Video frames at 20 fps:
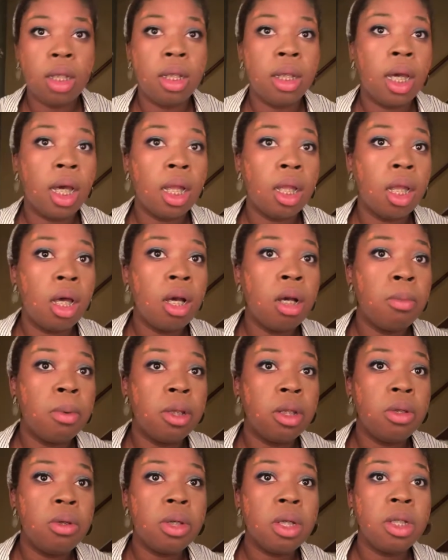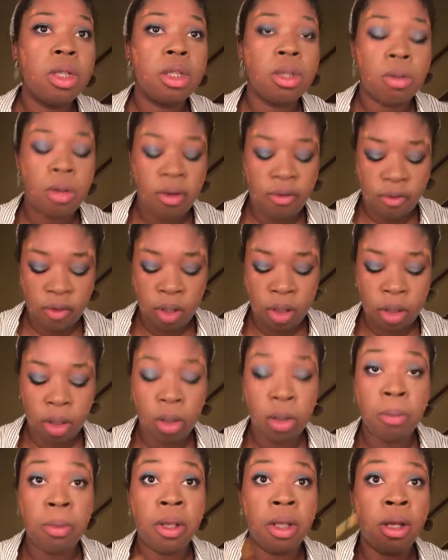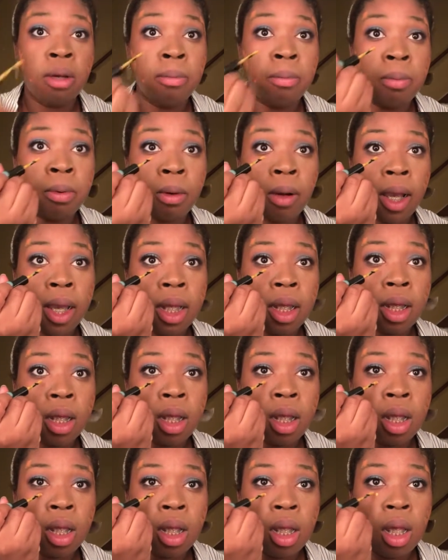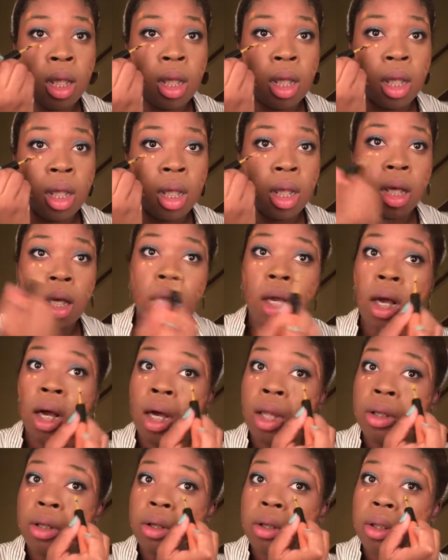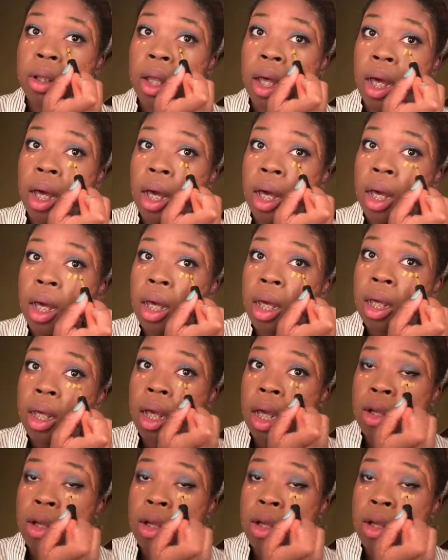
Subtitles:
yellow, but you could do it for a little bit of brightening under the eye.